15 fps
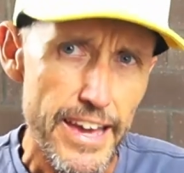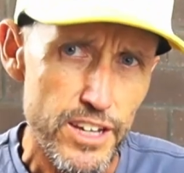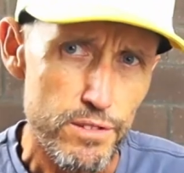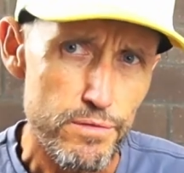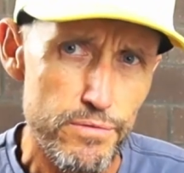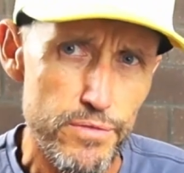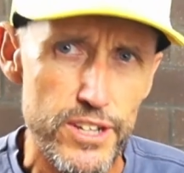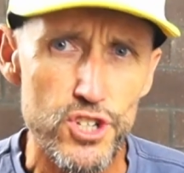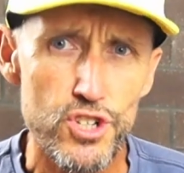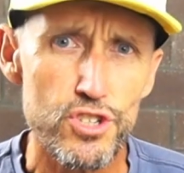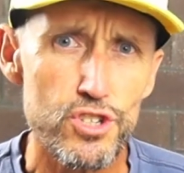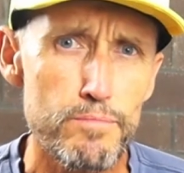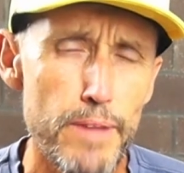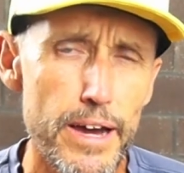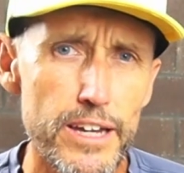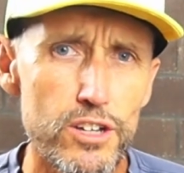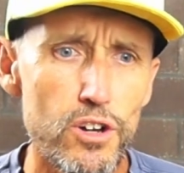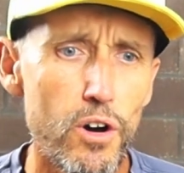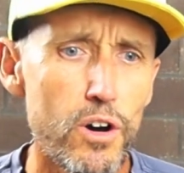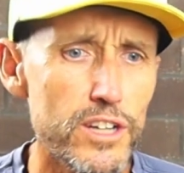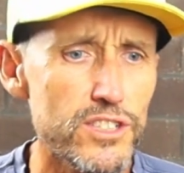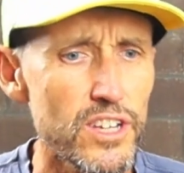a confession to make,
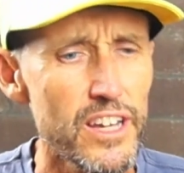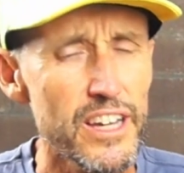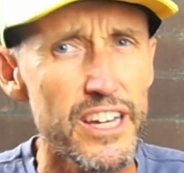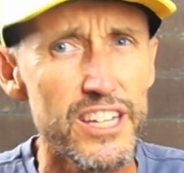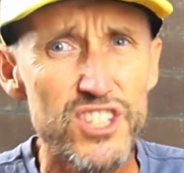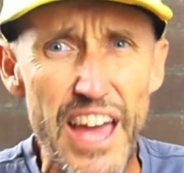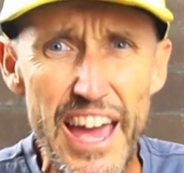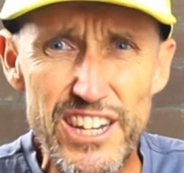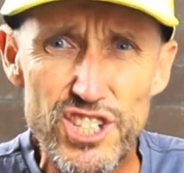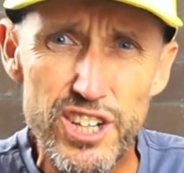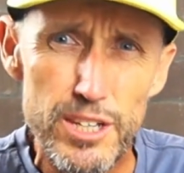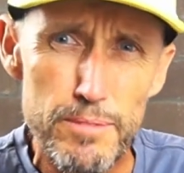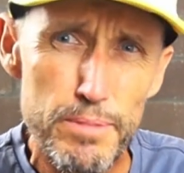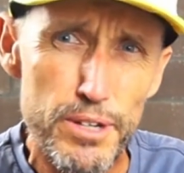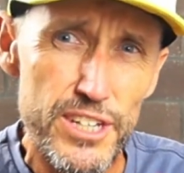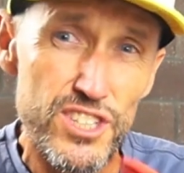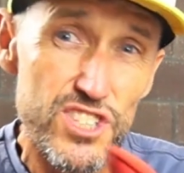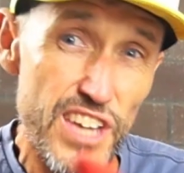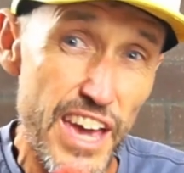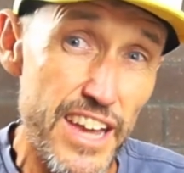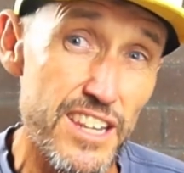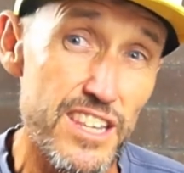guys. It's actually been
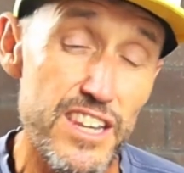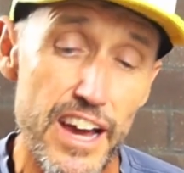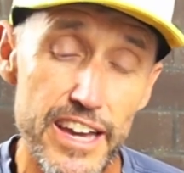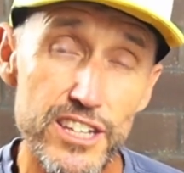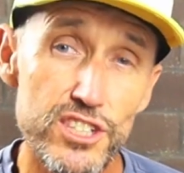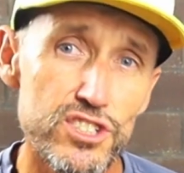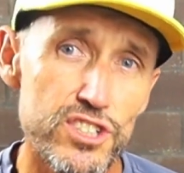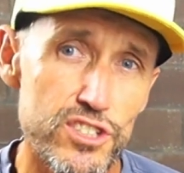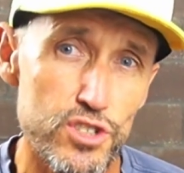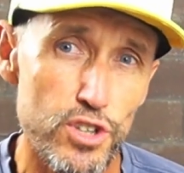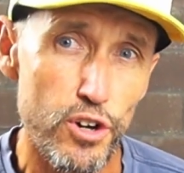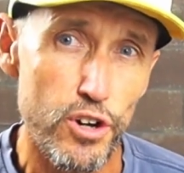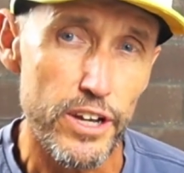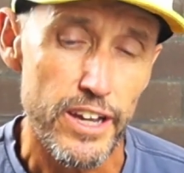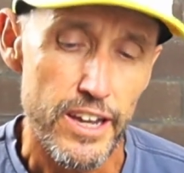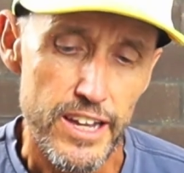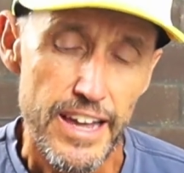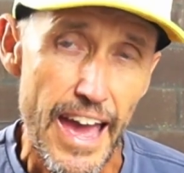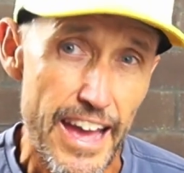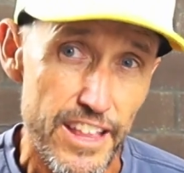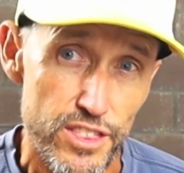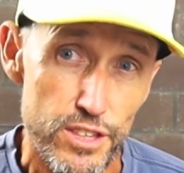10 days since I
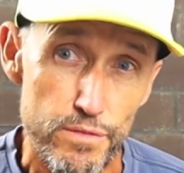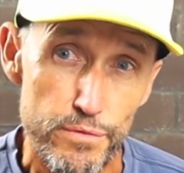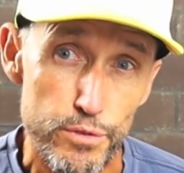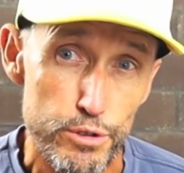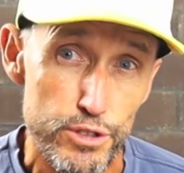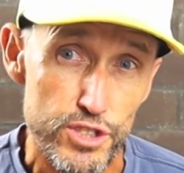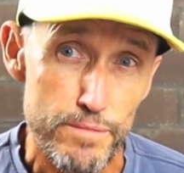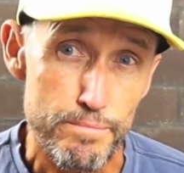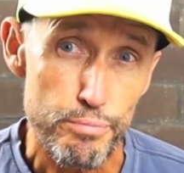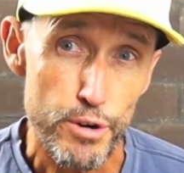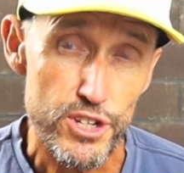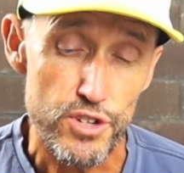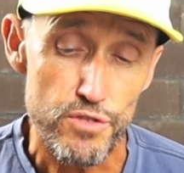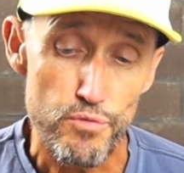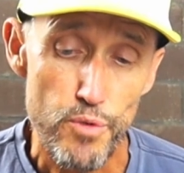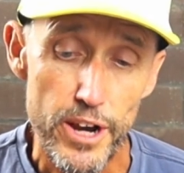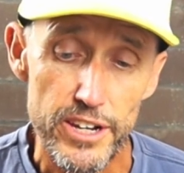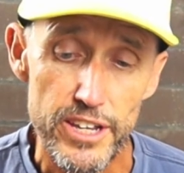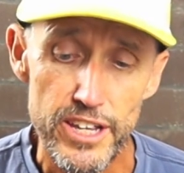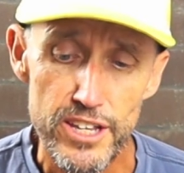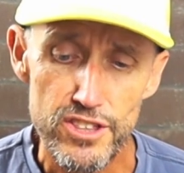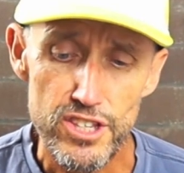had the first impression
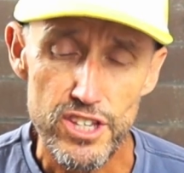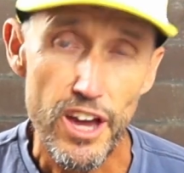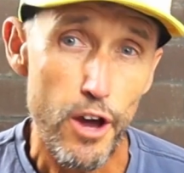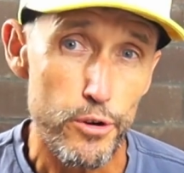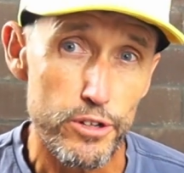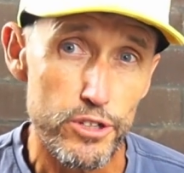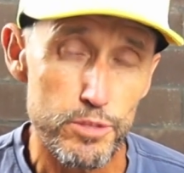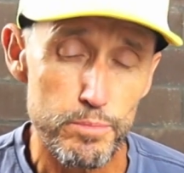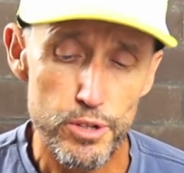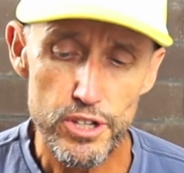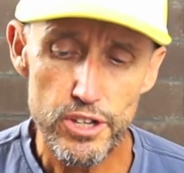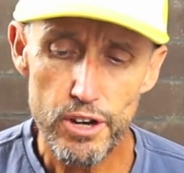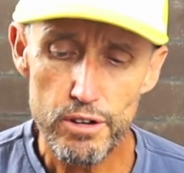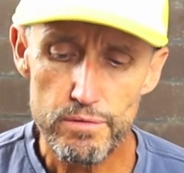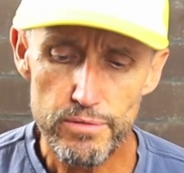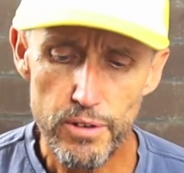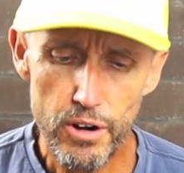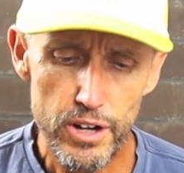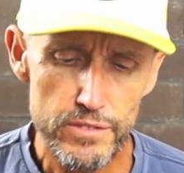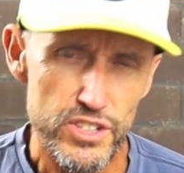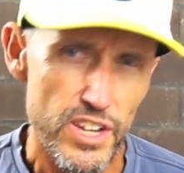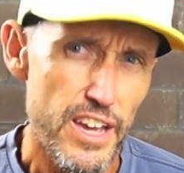run in the Hoka Speedgoat
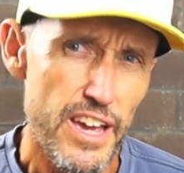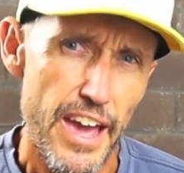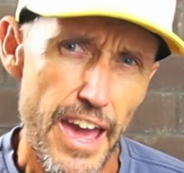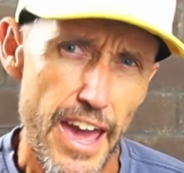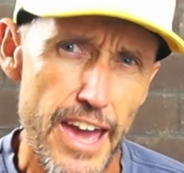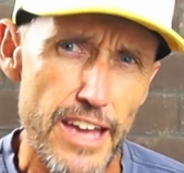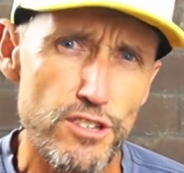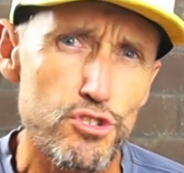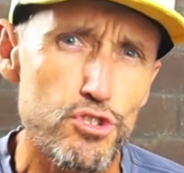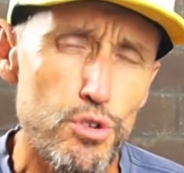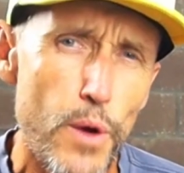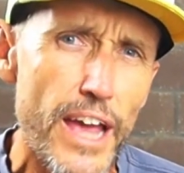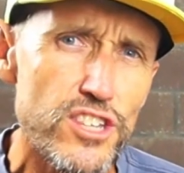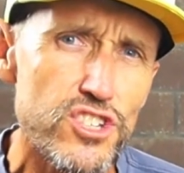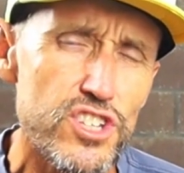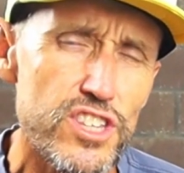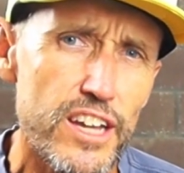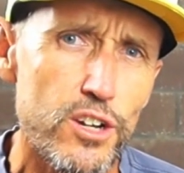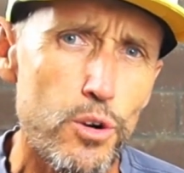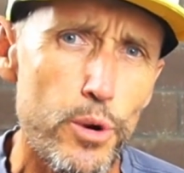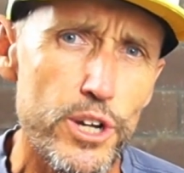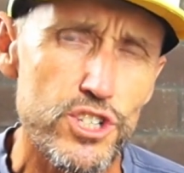5s. And to answer
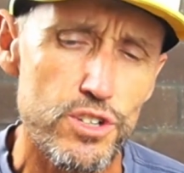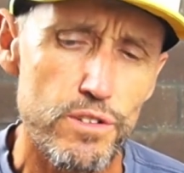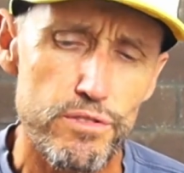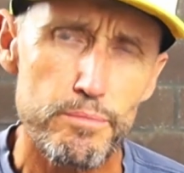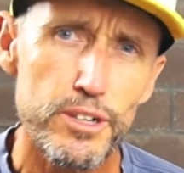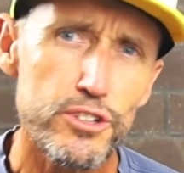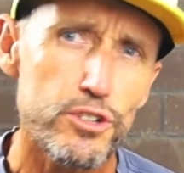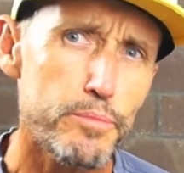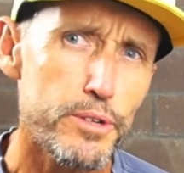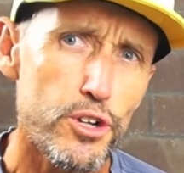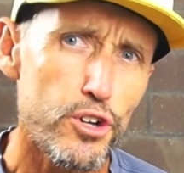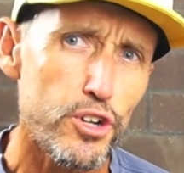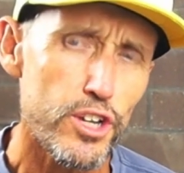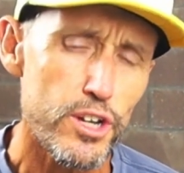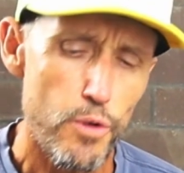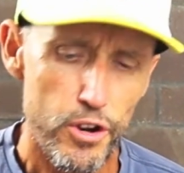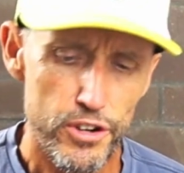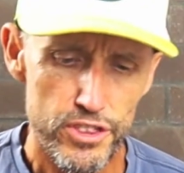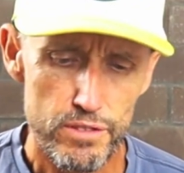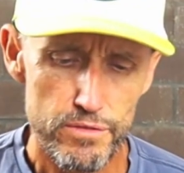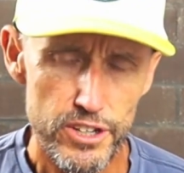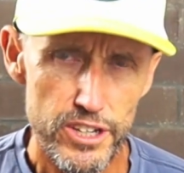that question from a little bit earlier on
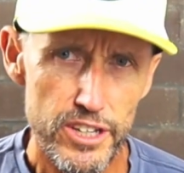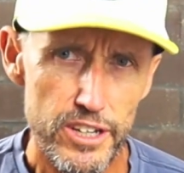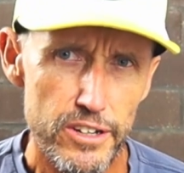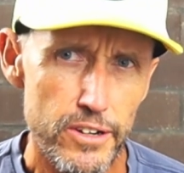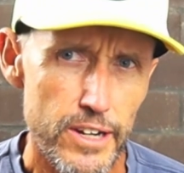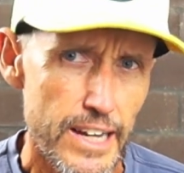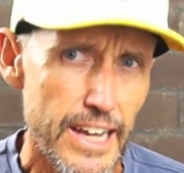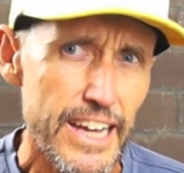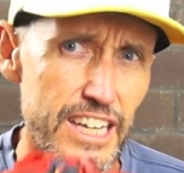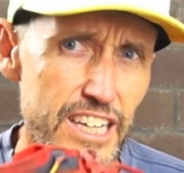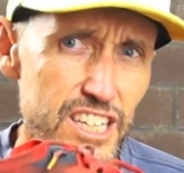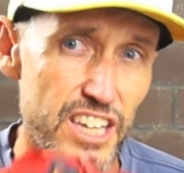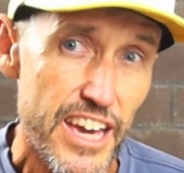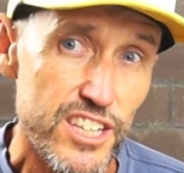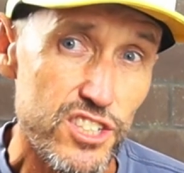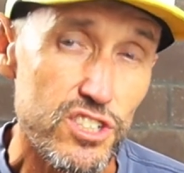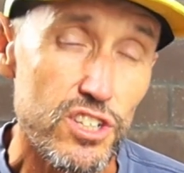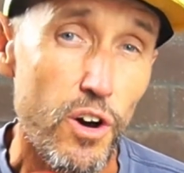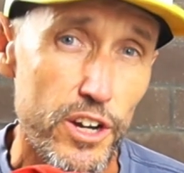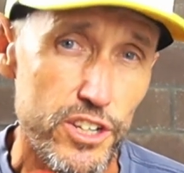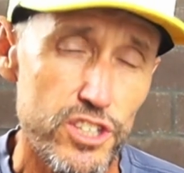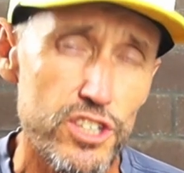in the video,
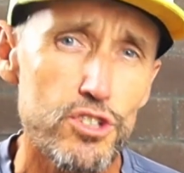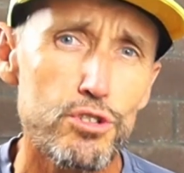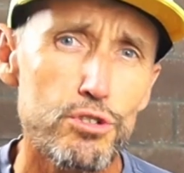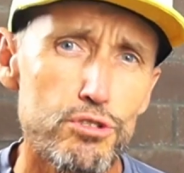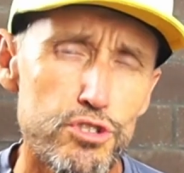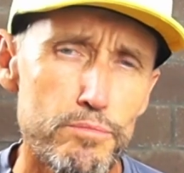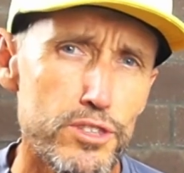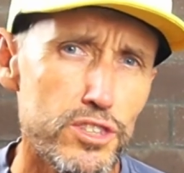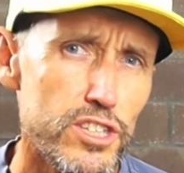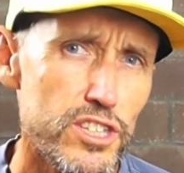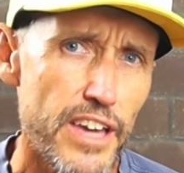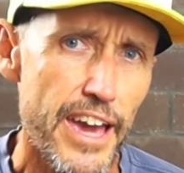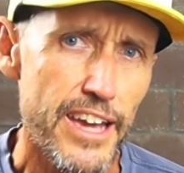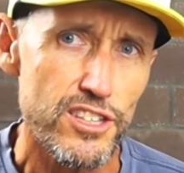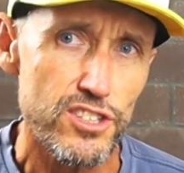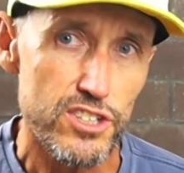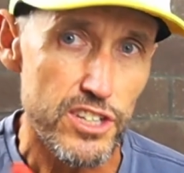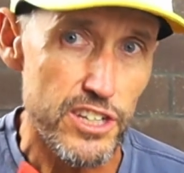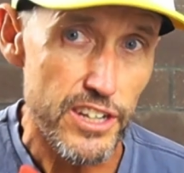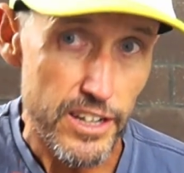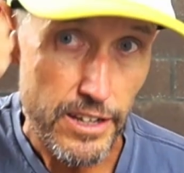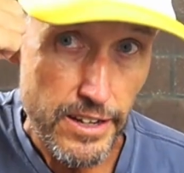yes, I did use them in the
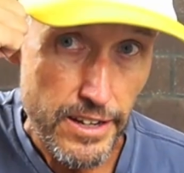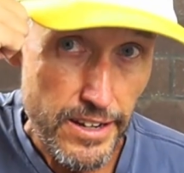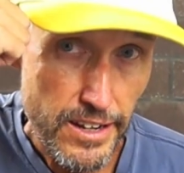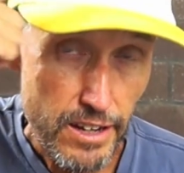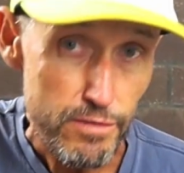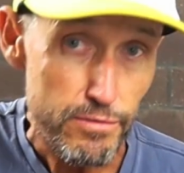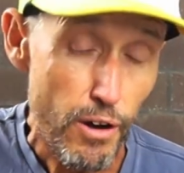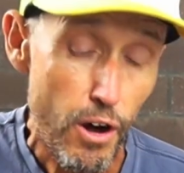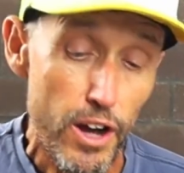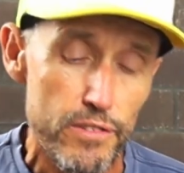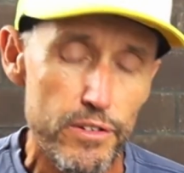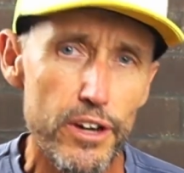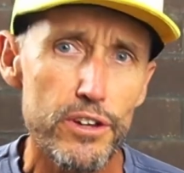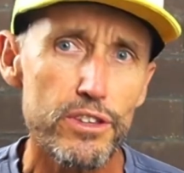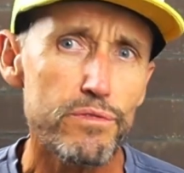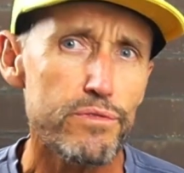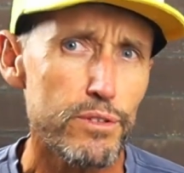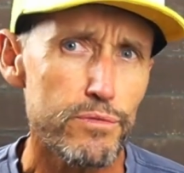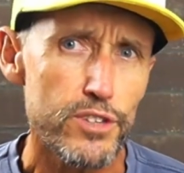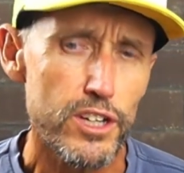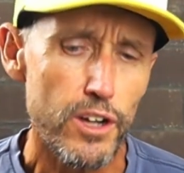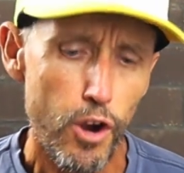Yandina 5 O, the
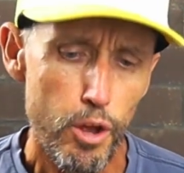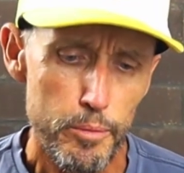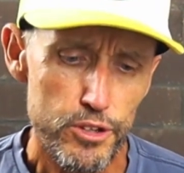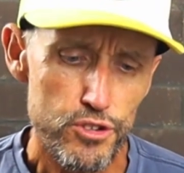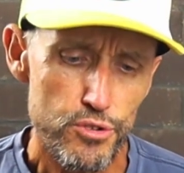50-kilometre